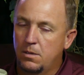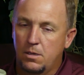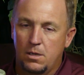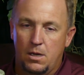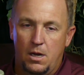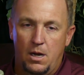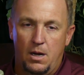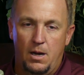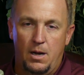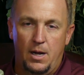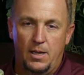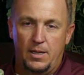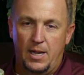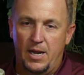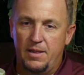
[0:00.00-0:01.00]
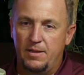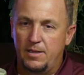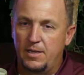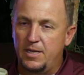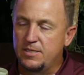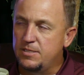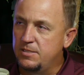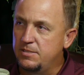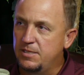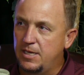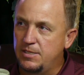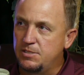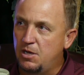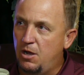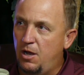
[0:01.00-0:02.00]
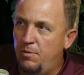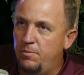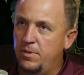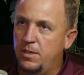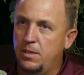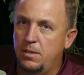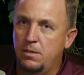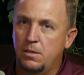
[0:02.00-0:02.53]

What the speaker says: A lot of the lessons they taught me,